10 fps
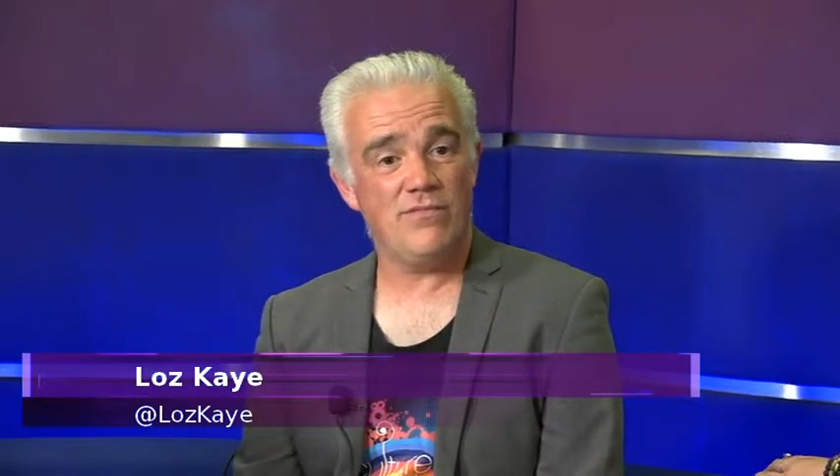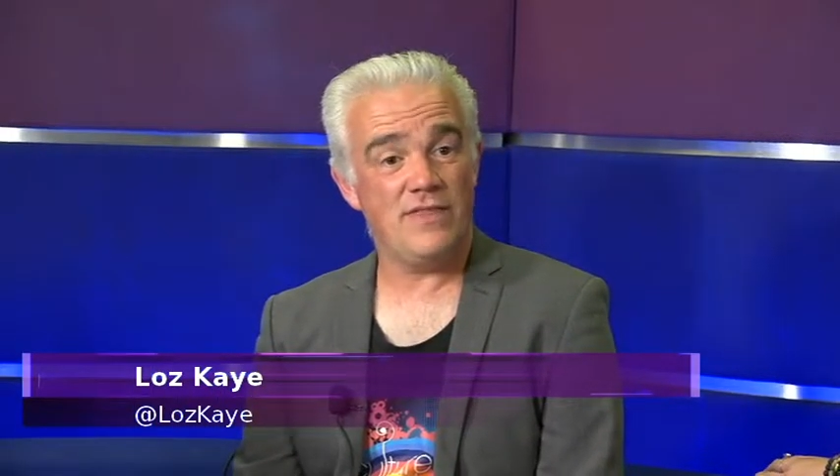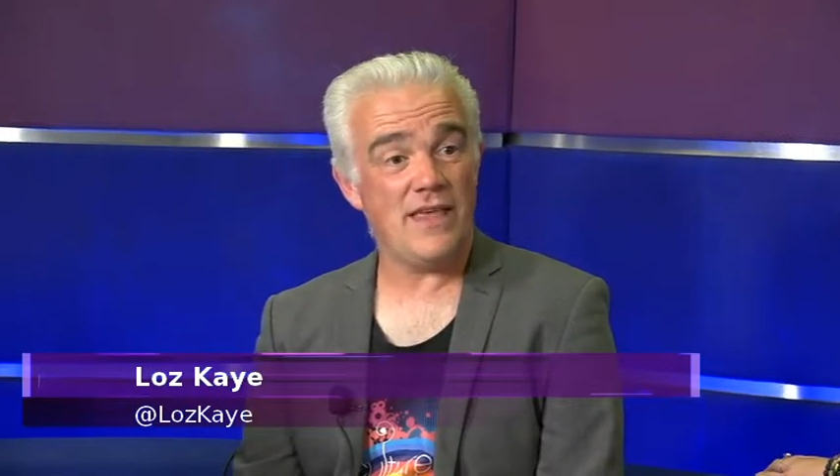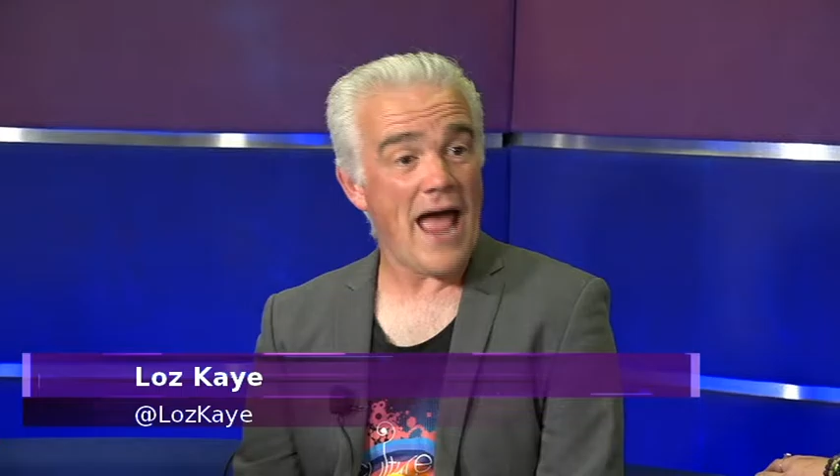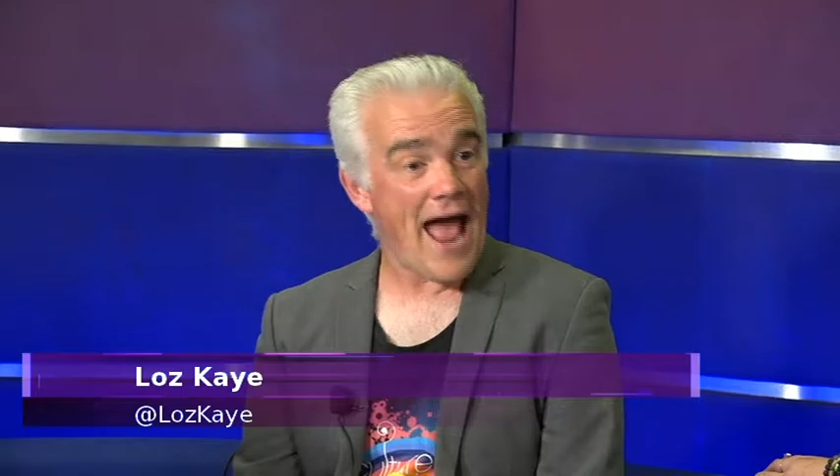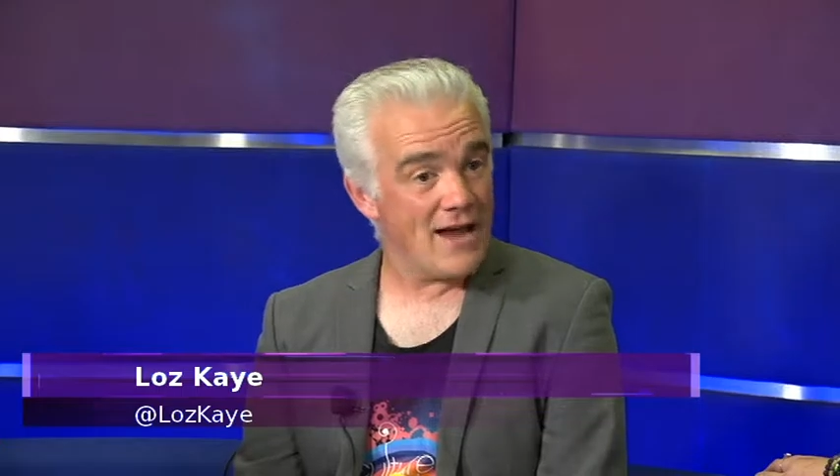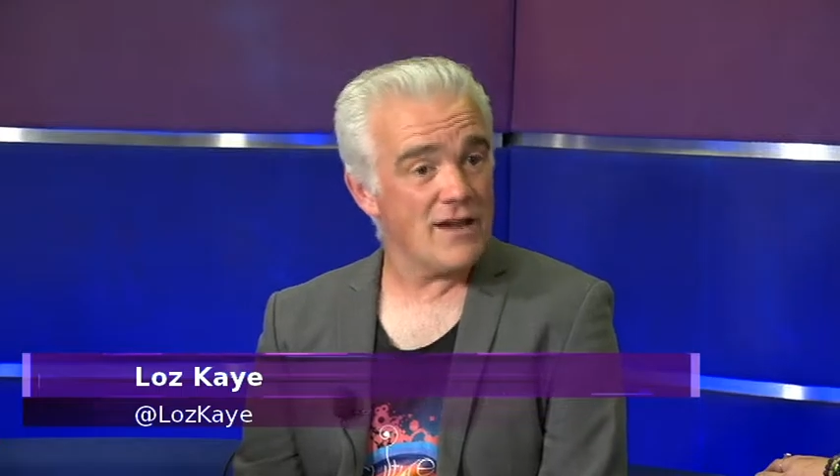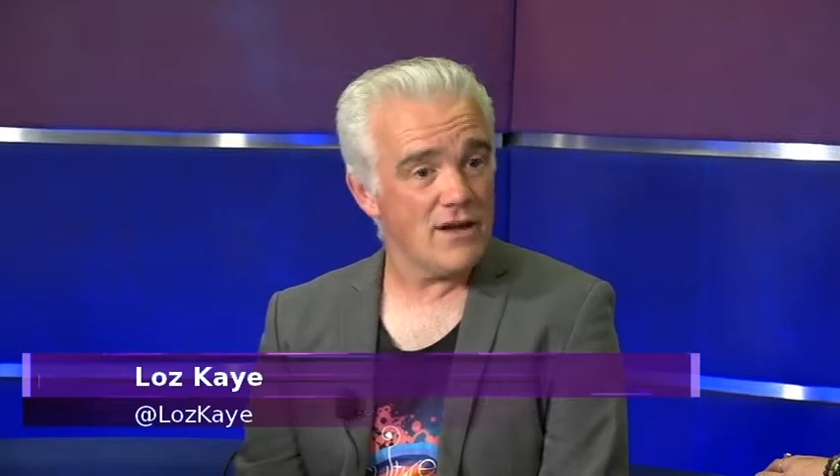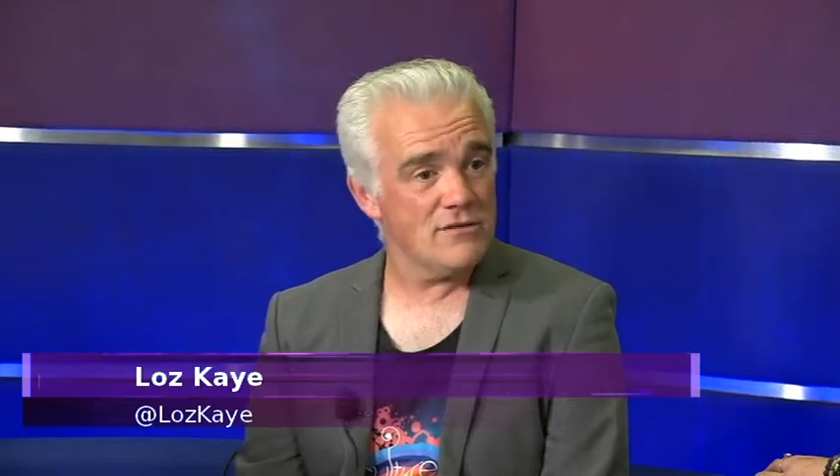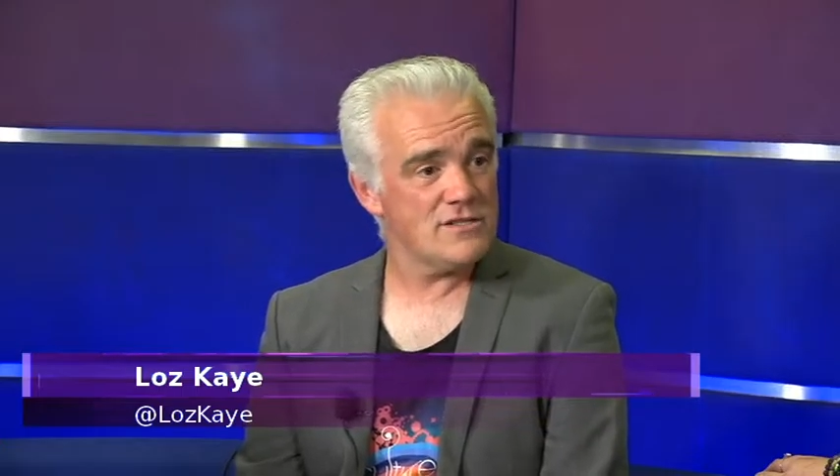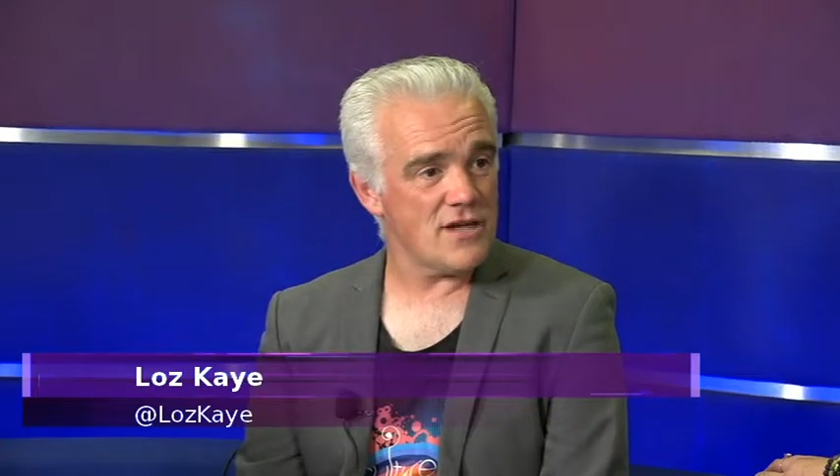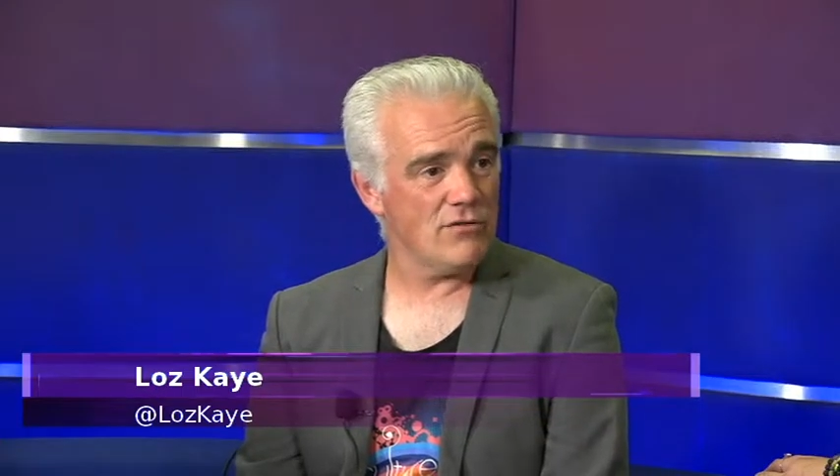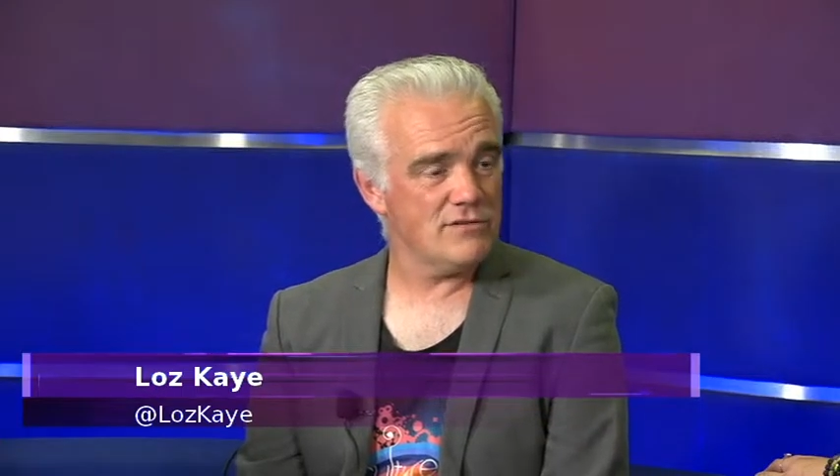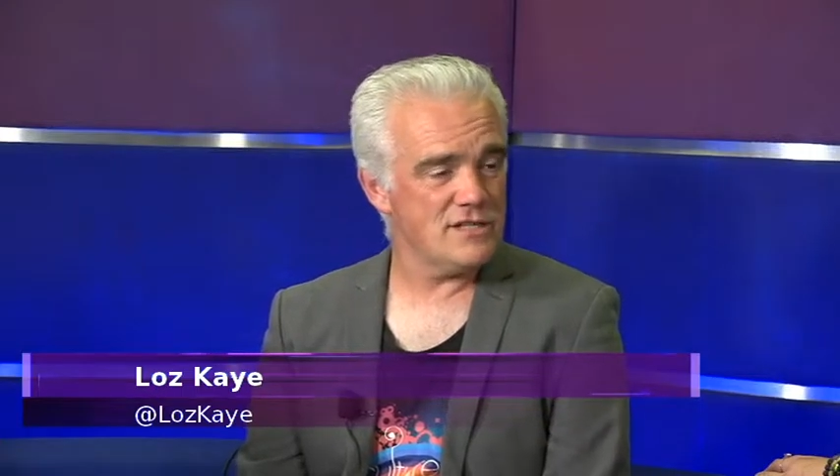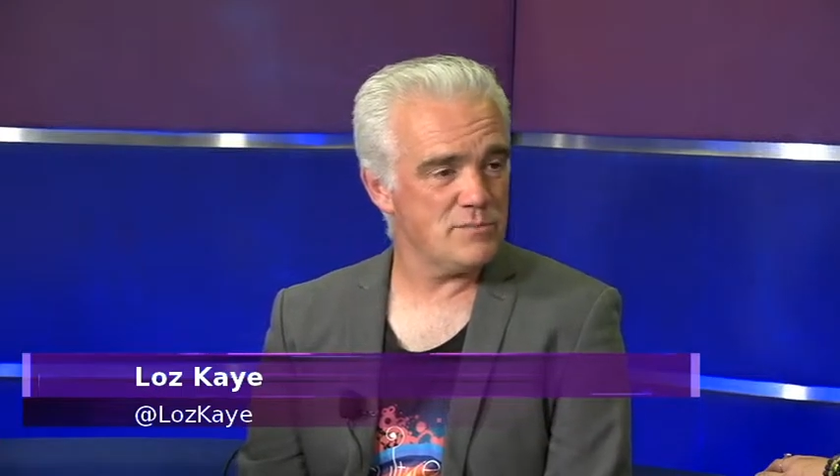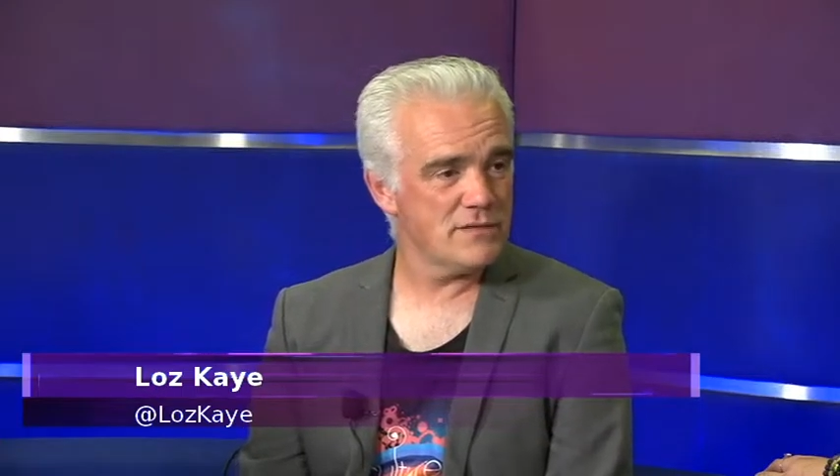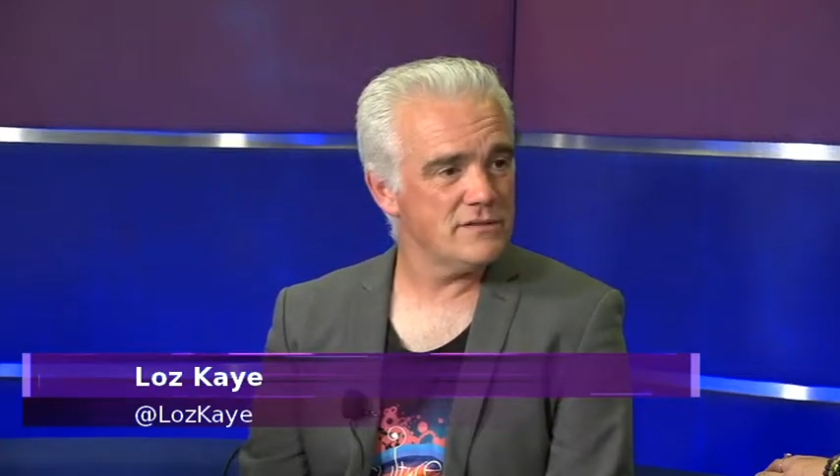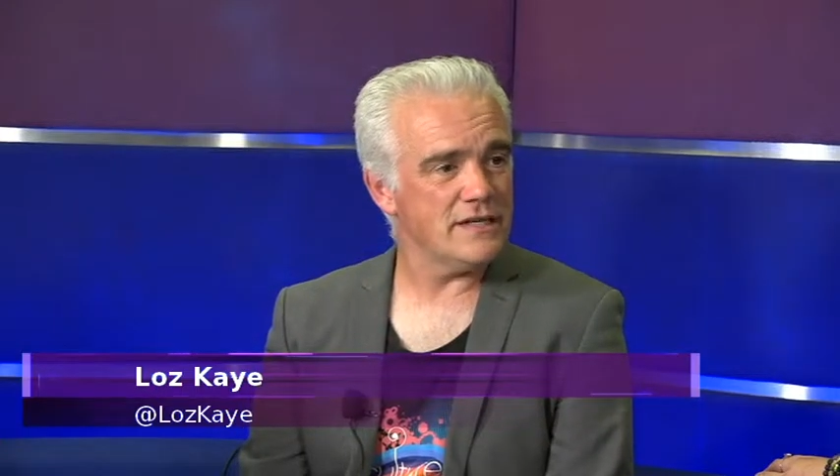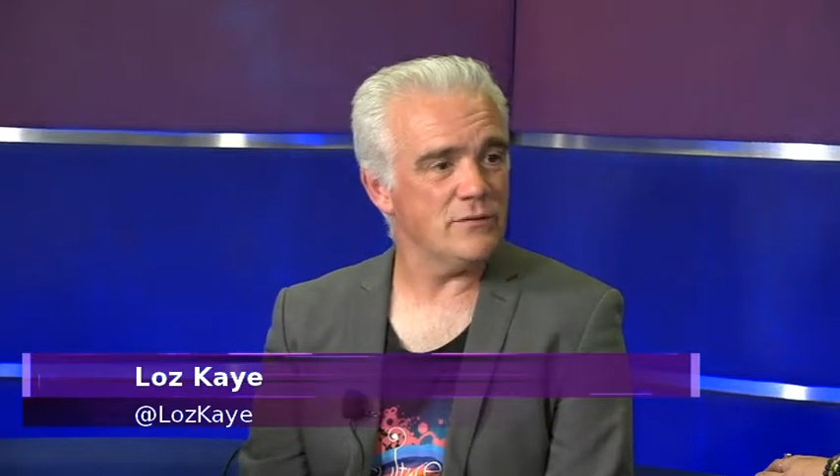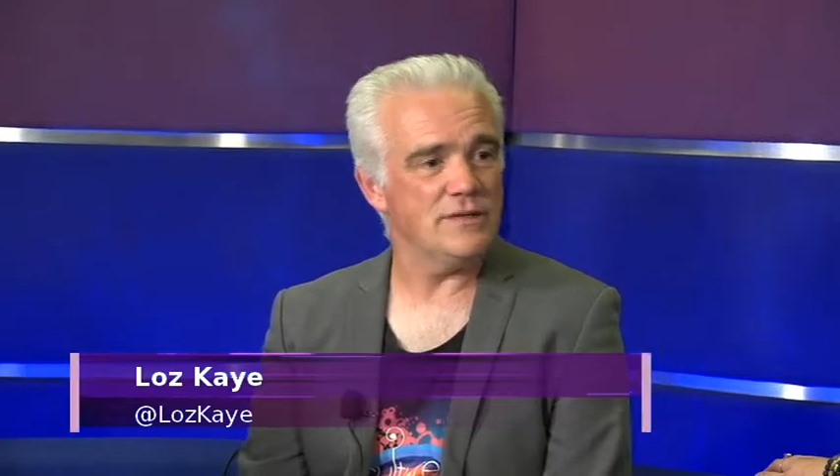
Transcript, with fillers: the Ancoats oldest building,